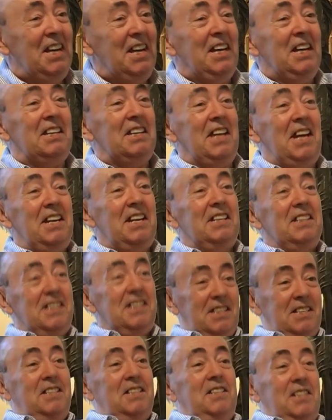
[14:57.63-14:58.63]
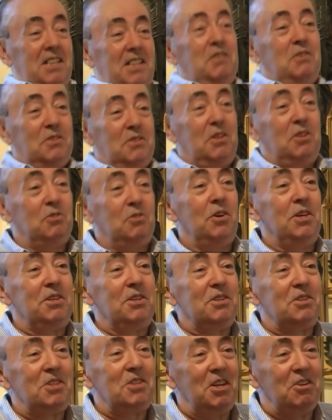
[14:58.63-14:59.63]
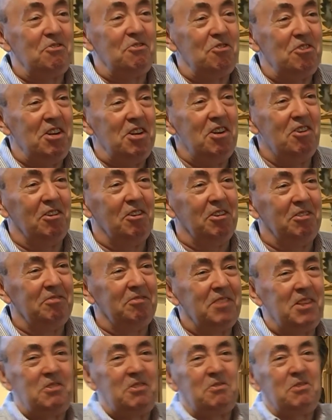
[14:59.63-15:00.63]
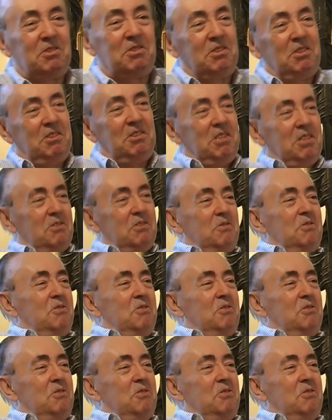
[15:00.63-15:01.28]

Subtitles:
then this was a 20th century hero. This was